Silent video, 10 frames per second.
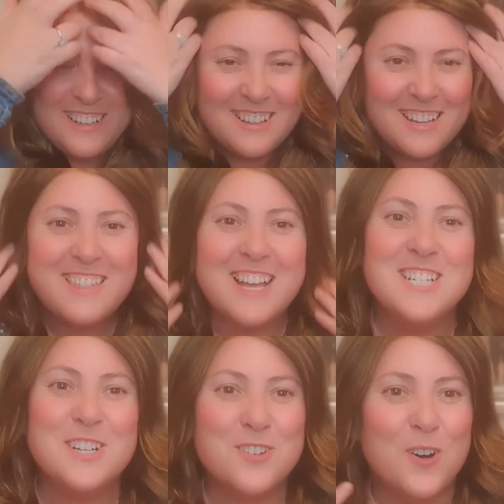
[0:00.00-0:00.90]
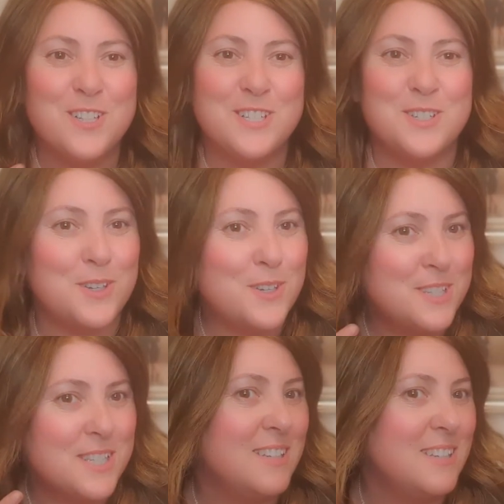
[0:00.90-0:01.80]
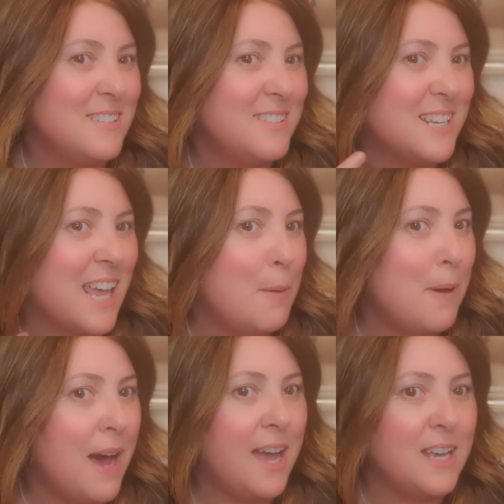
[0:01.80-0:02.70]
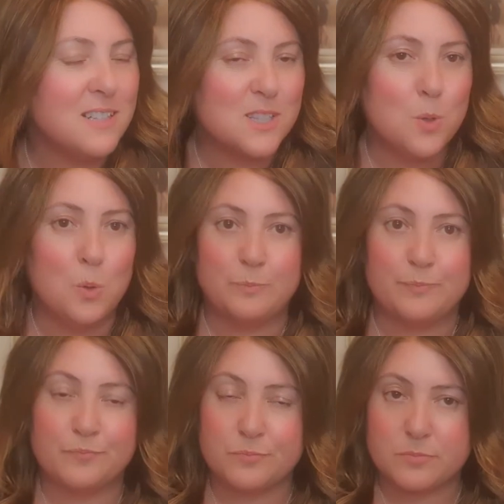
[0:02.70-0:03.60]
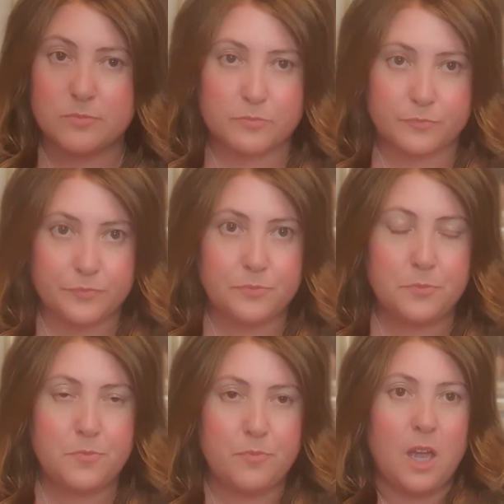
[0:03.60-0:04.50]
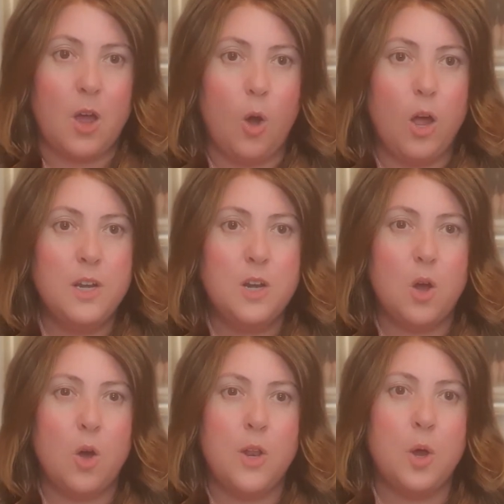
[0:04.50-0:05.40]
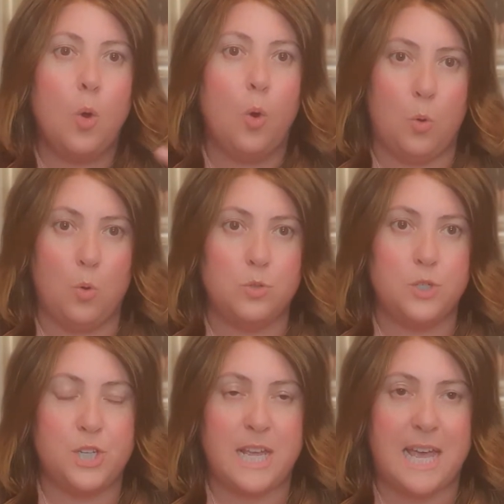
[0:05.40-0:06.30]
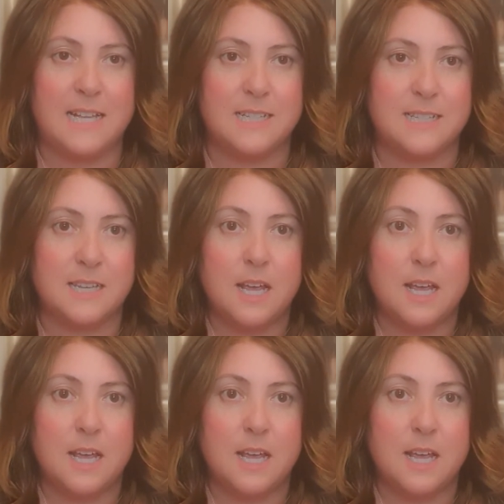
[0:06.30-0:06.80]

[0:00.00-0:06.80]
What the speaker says: The things you've got to do to get by. So, on a whole, she is